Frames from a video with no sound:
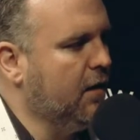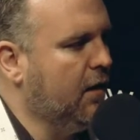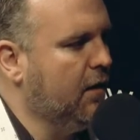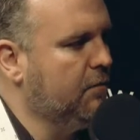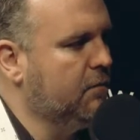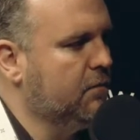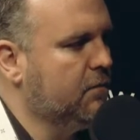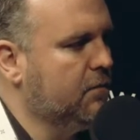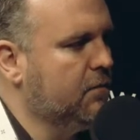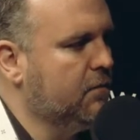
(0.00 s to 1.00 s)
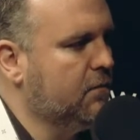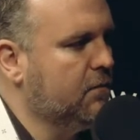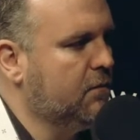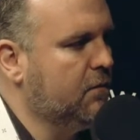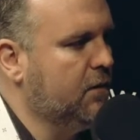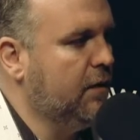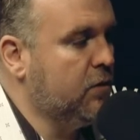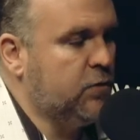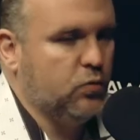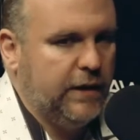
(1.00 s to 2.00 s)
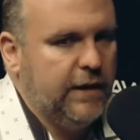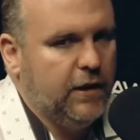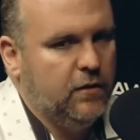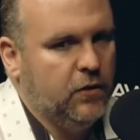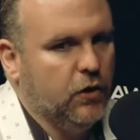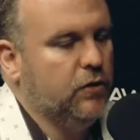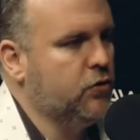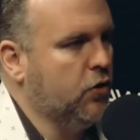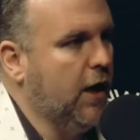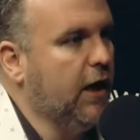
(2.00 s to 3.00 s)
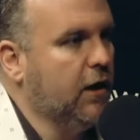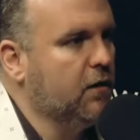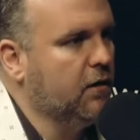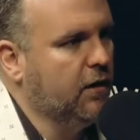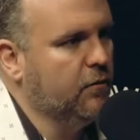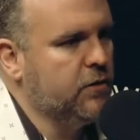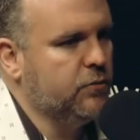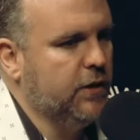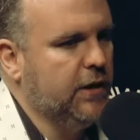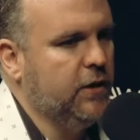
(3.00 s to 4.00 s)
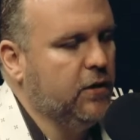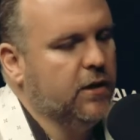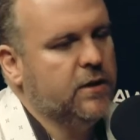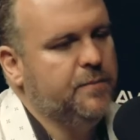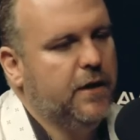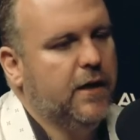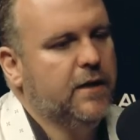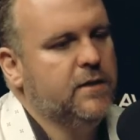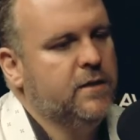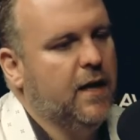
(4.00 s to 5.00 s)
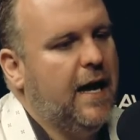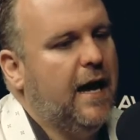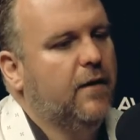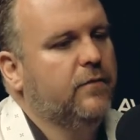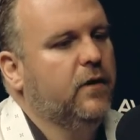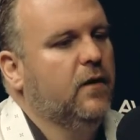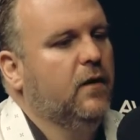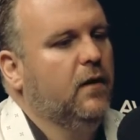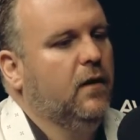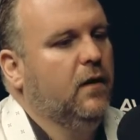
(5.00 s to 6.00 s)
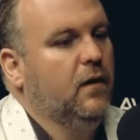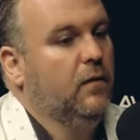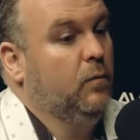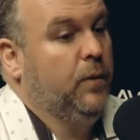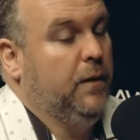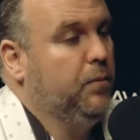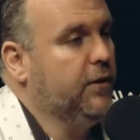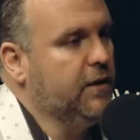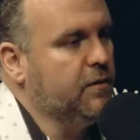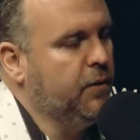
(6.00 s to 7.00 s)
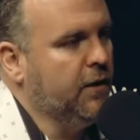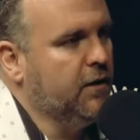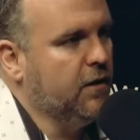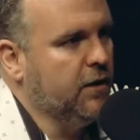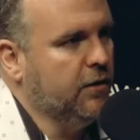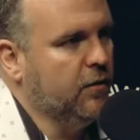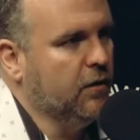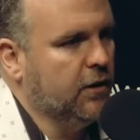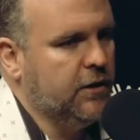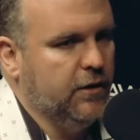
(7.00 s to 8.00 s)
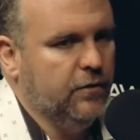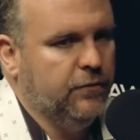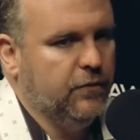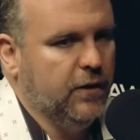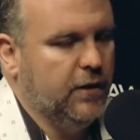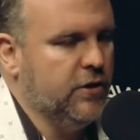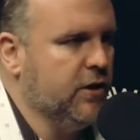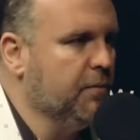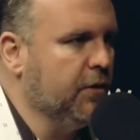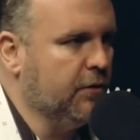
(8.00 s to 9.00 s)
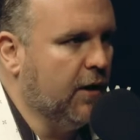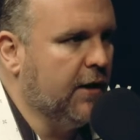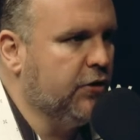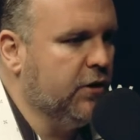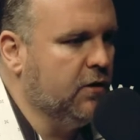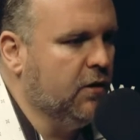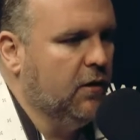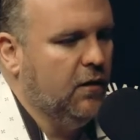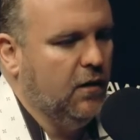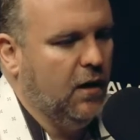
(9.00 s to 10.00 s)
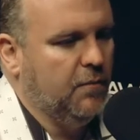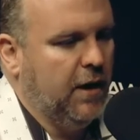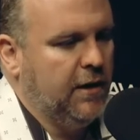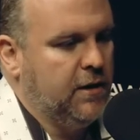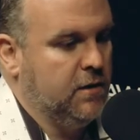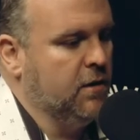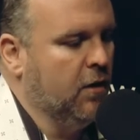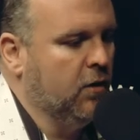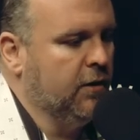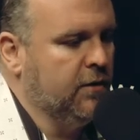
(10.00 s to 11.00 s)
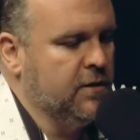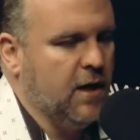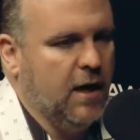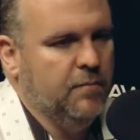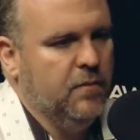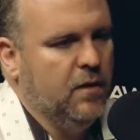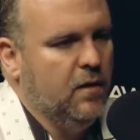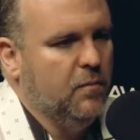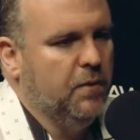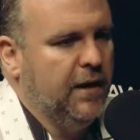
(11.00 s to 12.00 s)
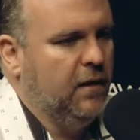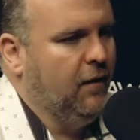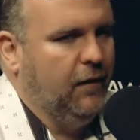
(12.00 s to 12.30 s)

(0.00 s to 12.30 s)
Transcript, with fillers: um, it was really good training. It was really good experience to have people that depended on you and looked to you for leadership and direction. Um, I didn't know it at the time, but